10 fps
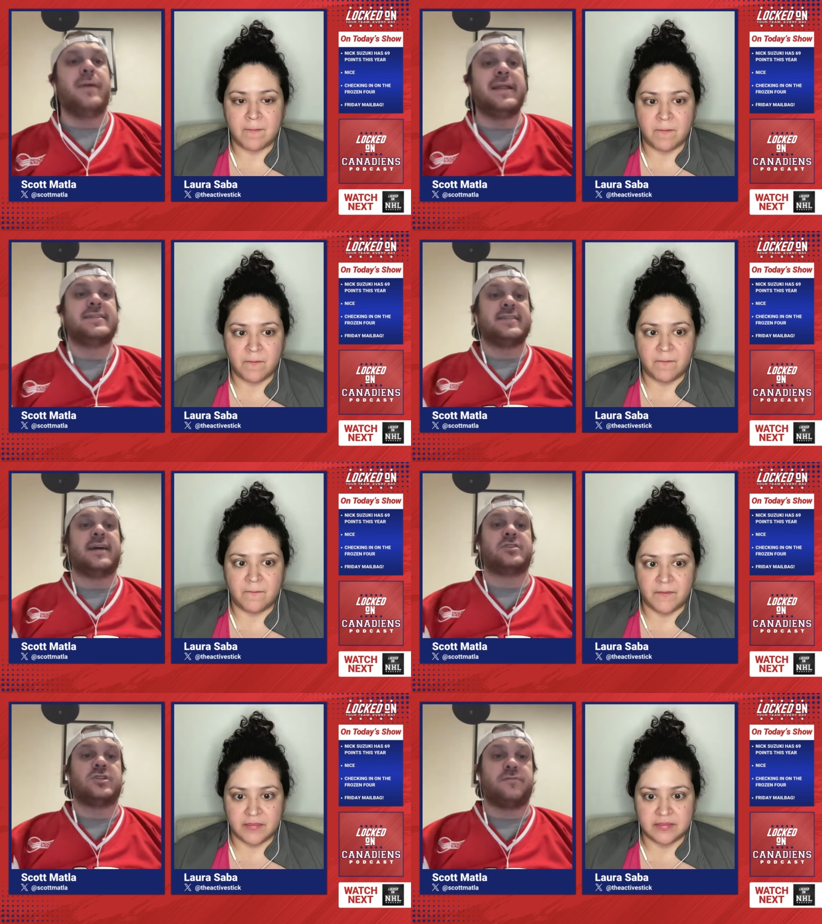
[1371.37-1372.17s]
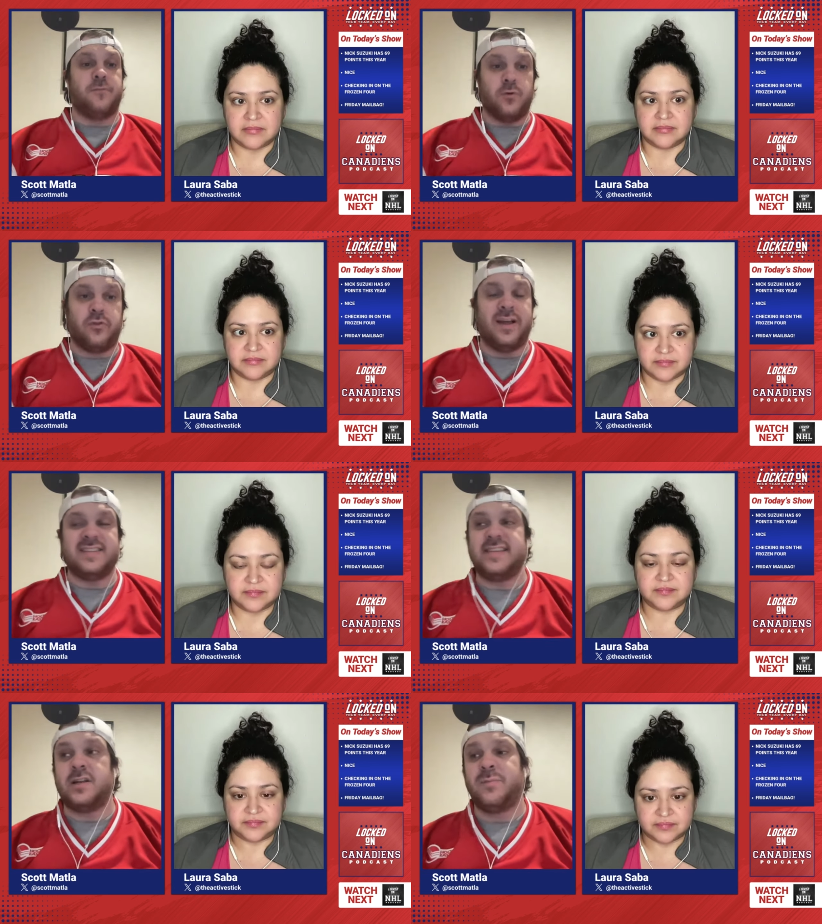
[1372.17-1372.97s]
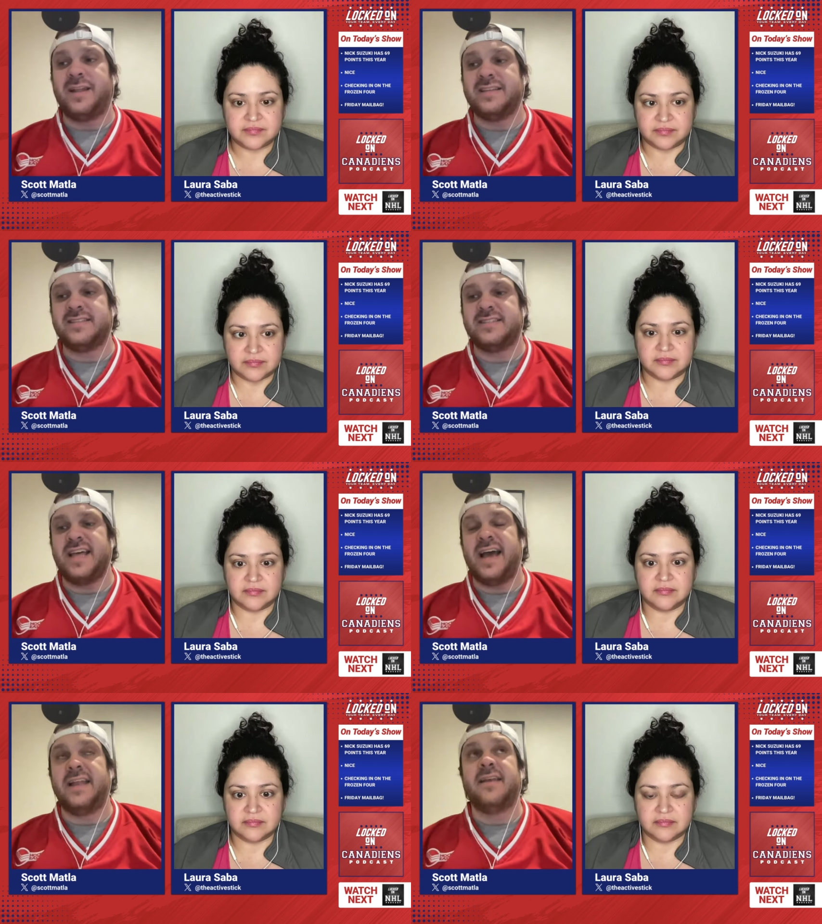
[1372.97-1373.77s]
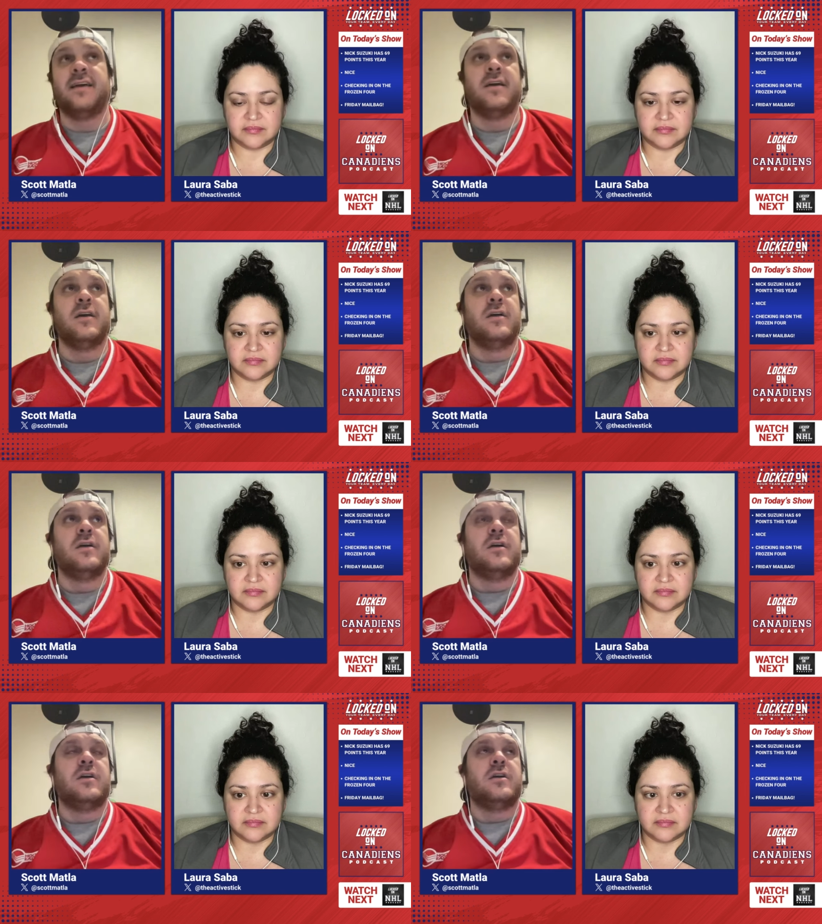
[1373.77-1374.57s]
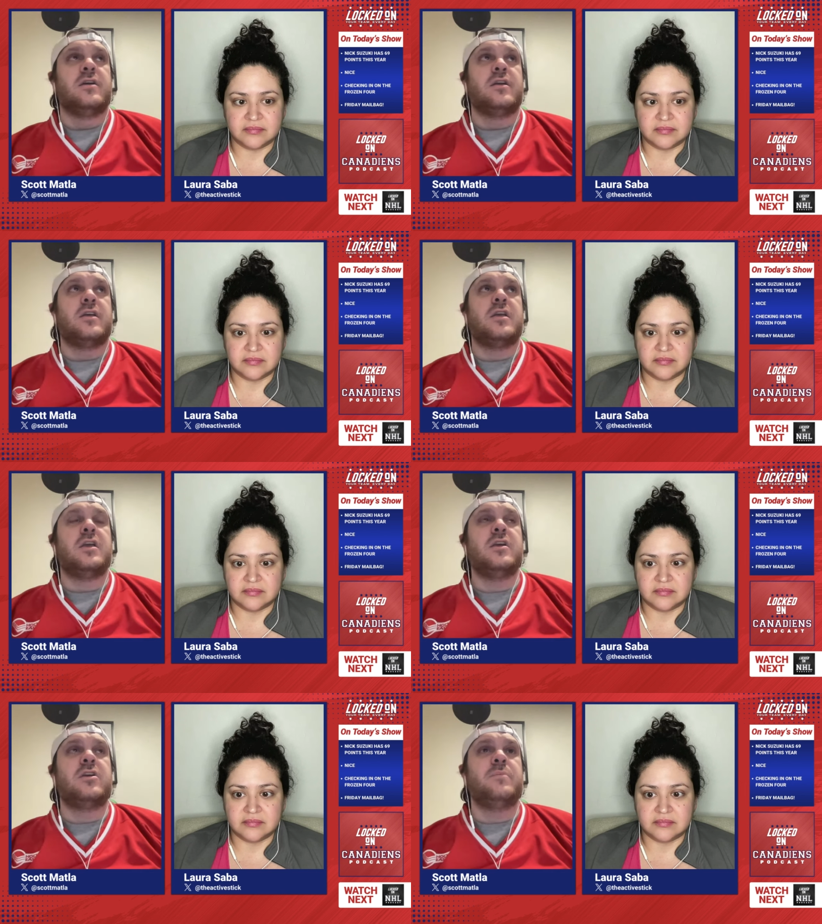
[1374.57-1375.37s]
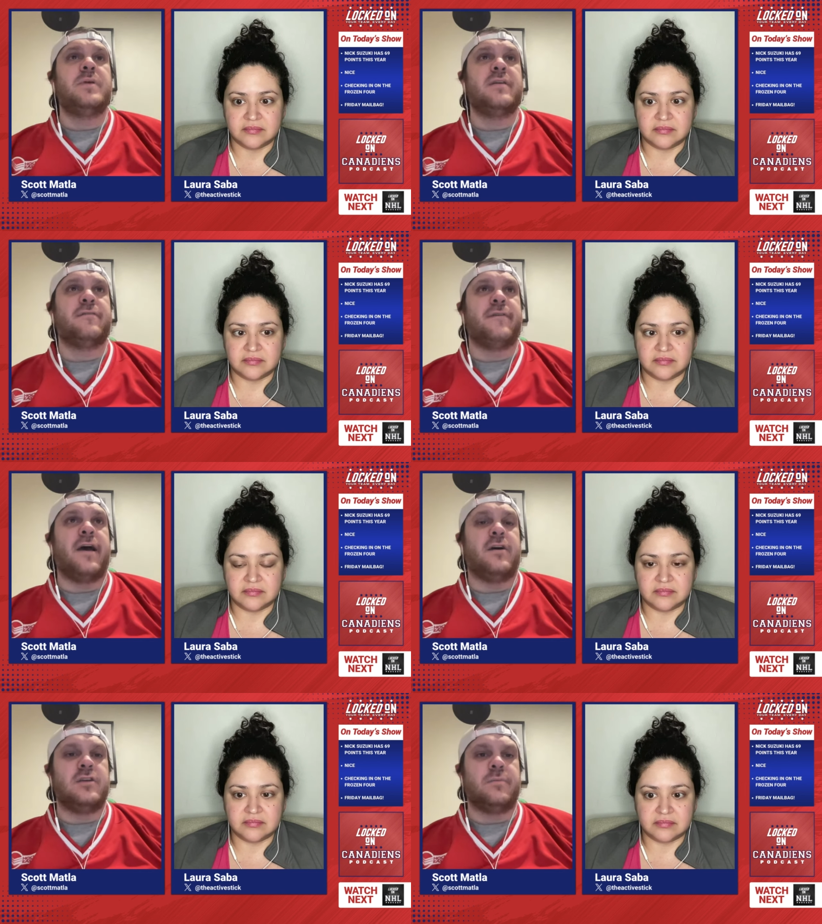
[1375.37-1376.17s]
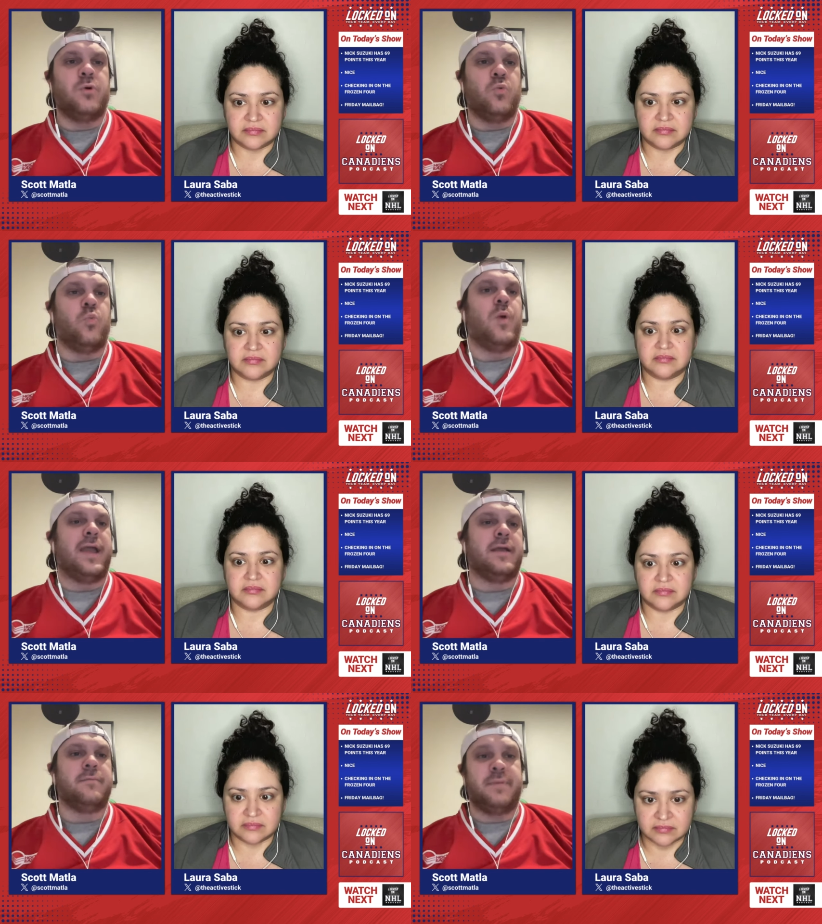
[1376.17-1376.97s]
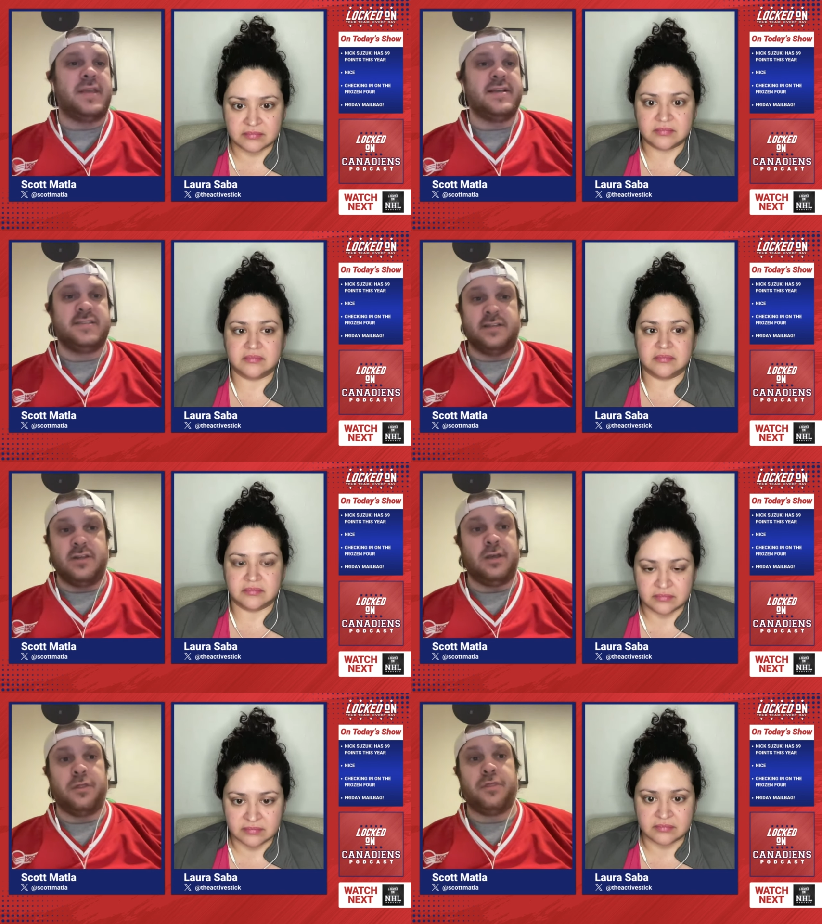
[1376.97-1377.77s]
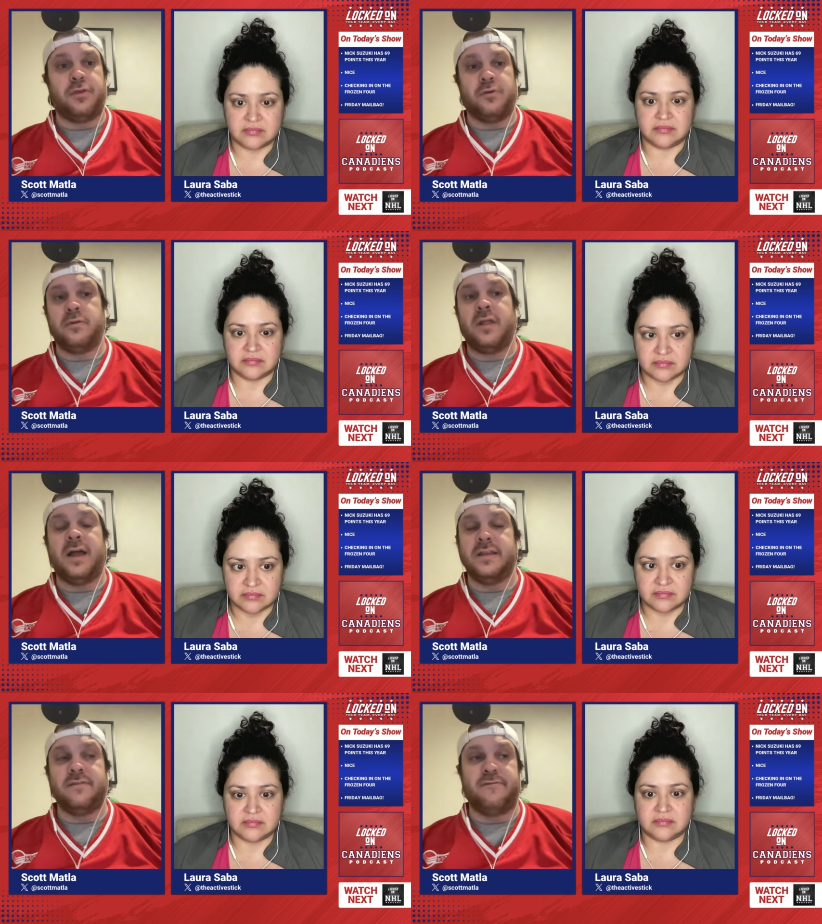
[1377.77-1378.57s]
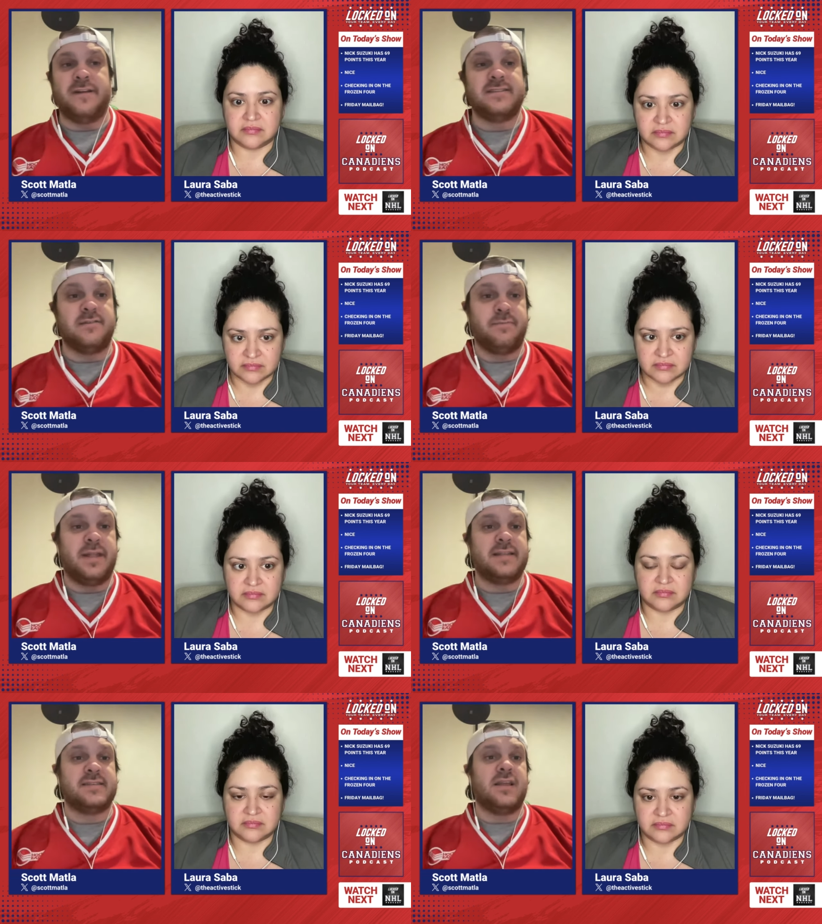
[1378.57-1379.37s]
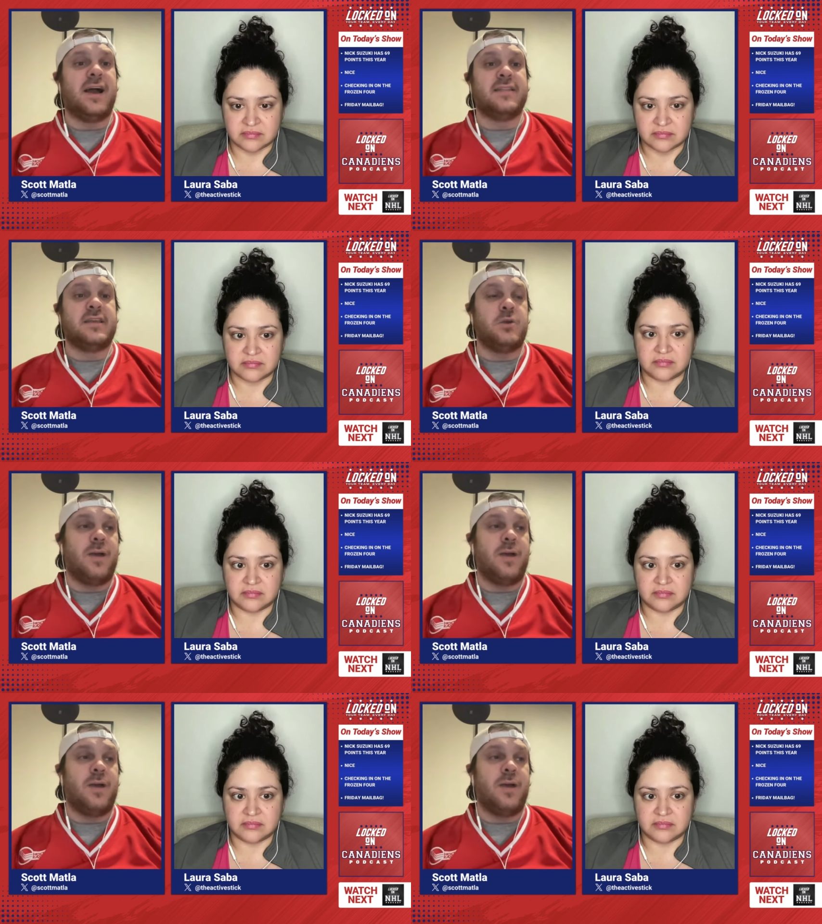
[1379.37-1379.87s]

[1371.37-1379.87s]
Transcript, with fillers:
Speaker 1: minutes, not just fourth line center minutes, is that he could be a valuable wing piece on like a third line defensive minutes line that you